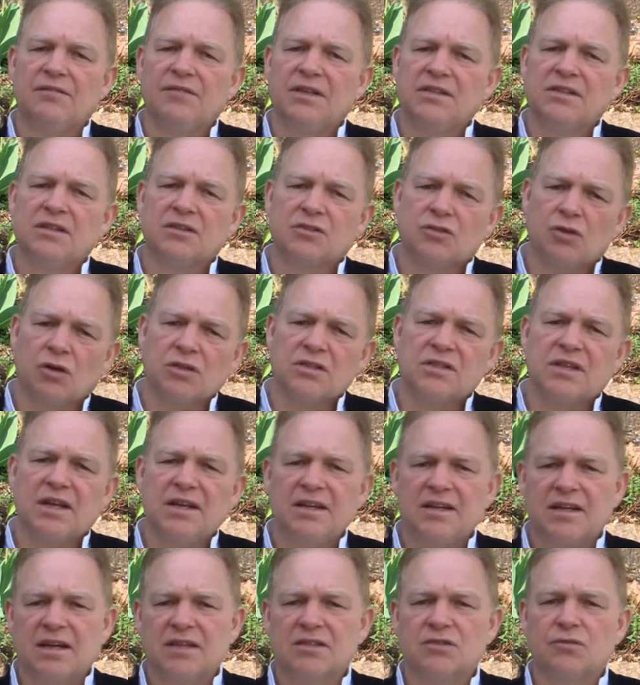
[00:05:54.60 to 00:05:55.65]
With the DaRi
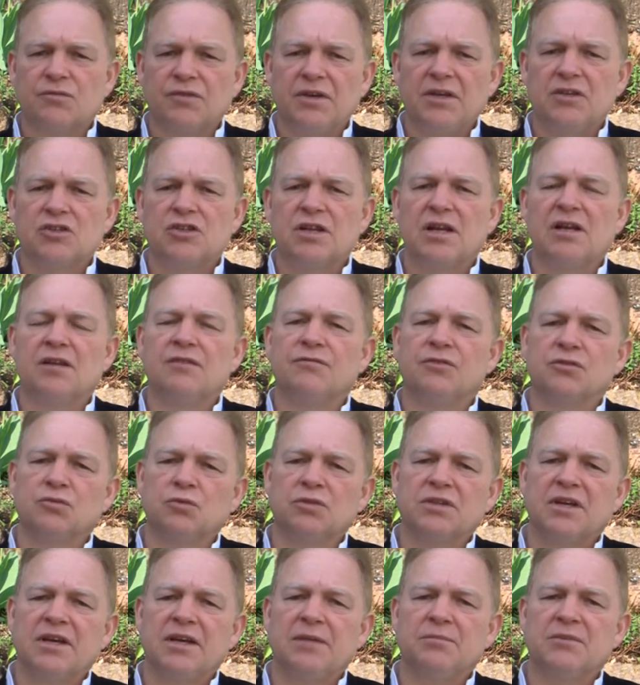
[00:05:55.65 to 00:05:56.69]
system, you get a
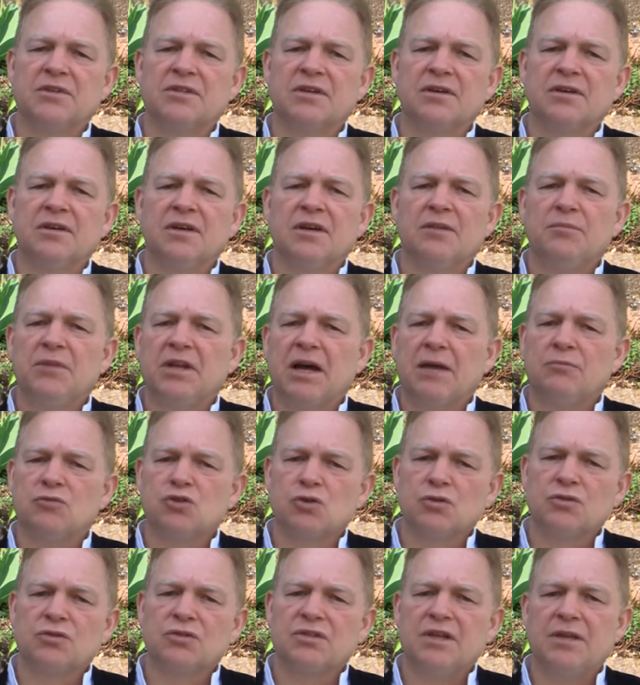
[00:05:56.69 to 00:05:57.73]
professionally
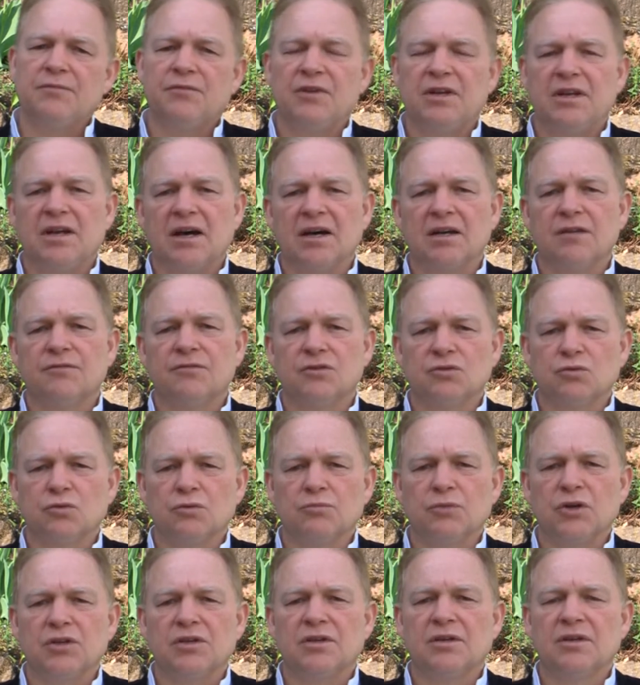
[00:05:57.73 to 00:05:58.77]
designed product to
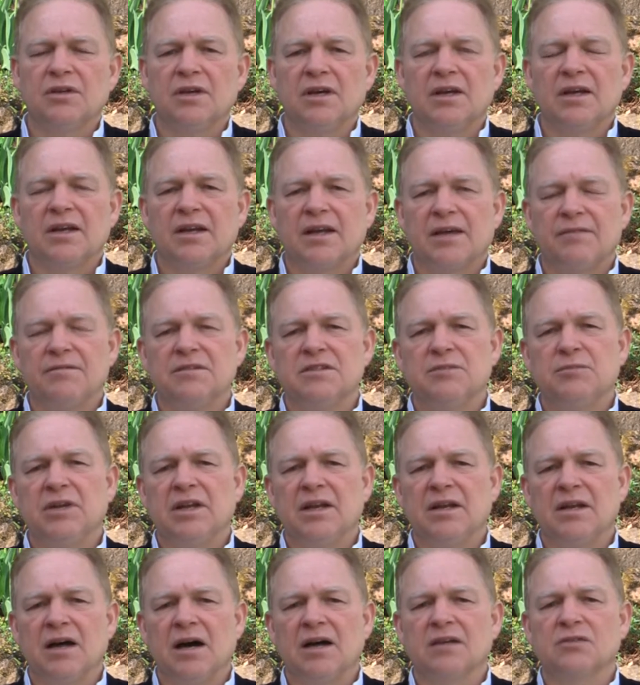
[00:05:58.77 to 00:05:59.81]
protect the
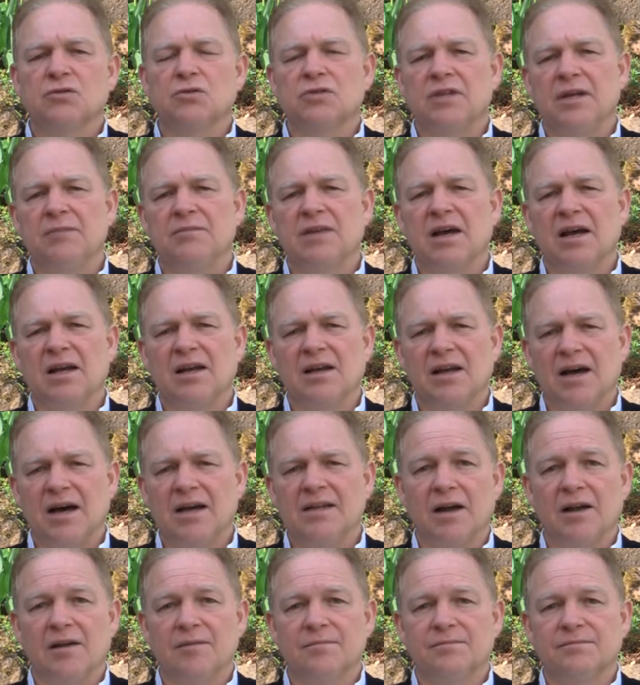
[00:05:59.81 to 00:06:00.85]
gutter against needle
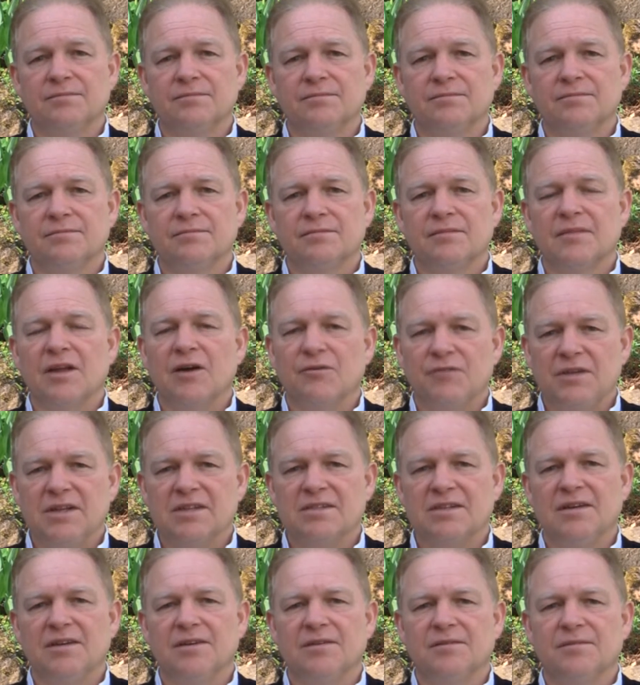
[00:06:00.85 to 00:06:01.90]
attack.
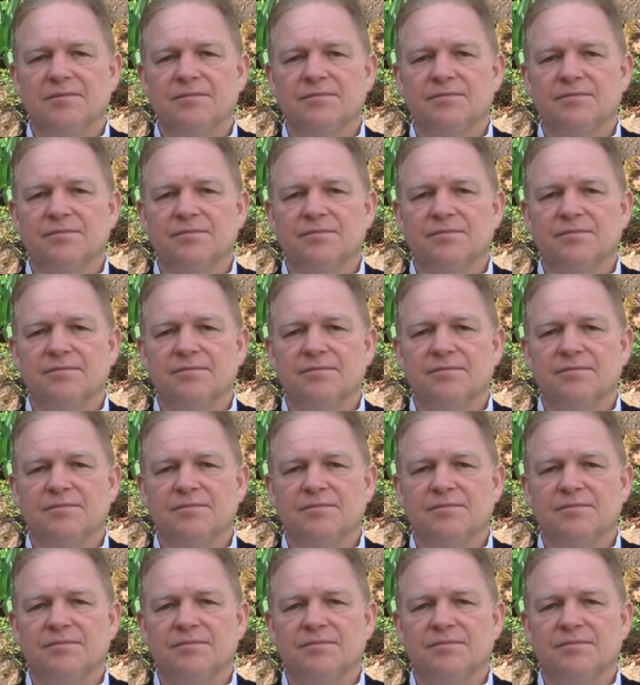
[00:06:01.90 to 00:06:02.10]
Goodbye.